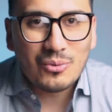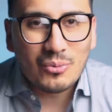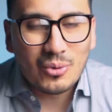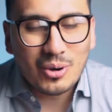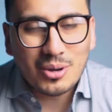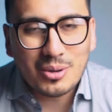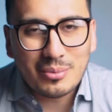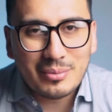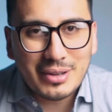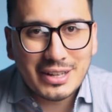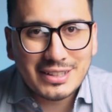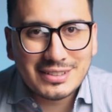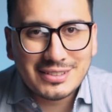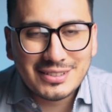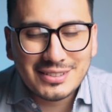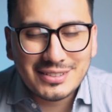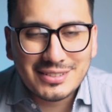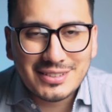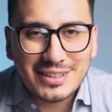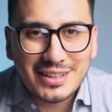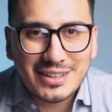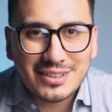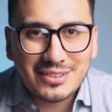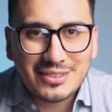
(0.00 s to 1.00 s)
Welcome back to the
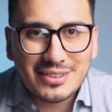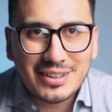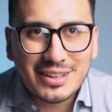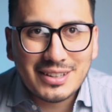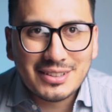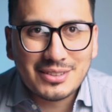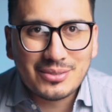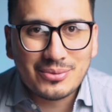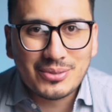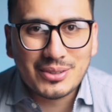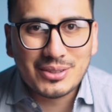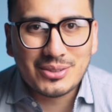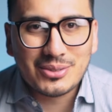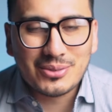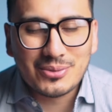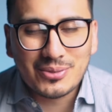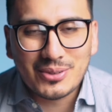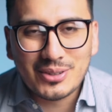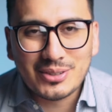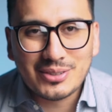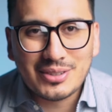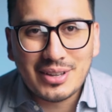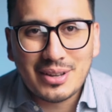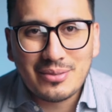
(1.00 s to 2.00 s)
channel, guys. If it's your
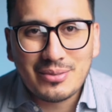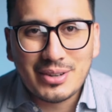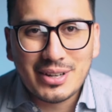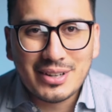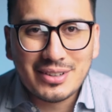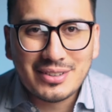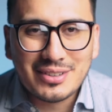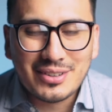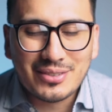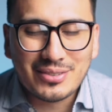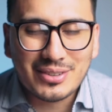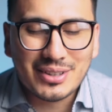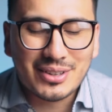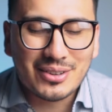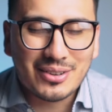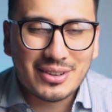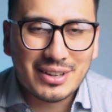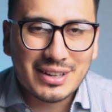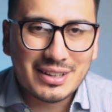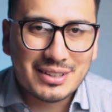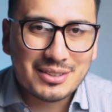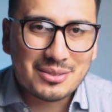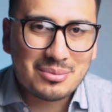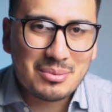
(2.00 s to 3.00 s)
first time here, definitely go
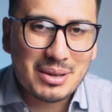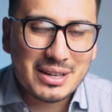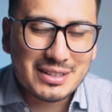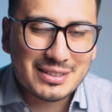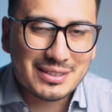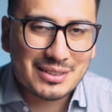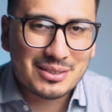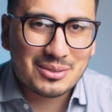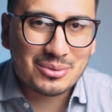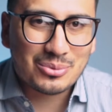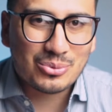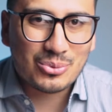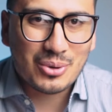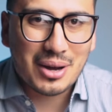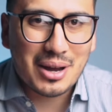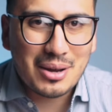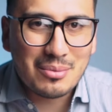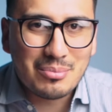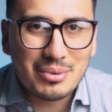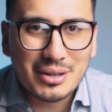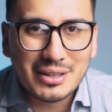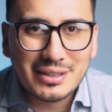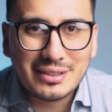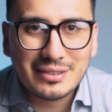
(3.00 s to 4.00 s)
ahead and smash that
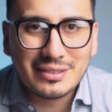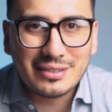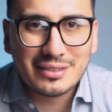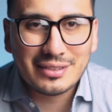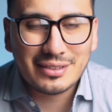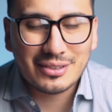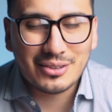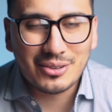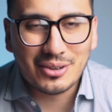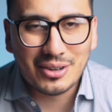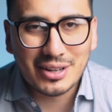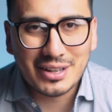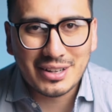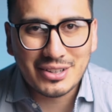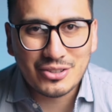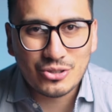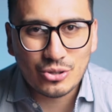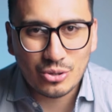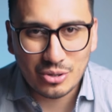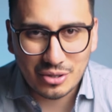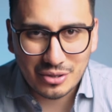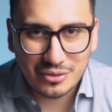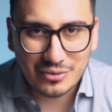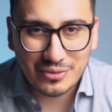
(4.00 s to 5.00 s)
subscribe button. Go ahead and
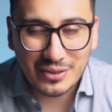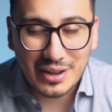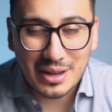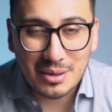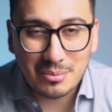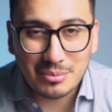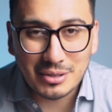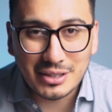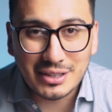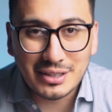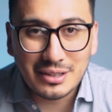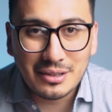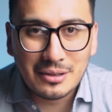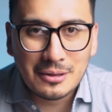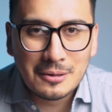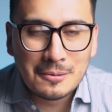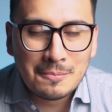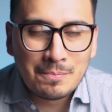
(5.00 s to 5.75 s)
join the family.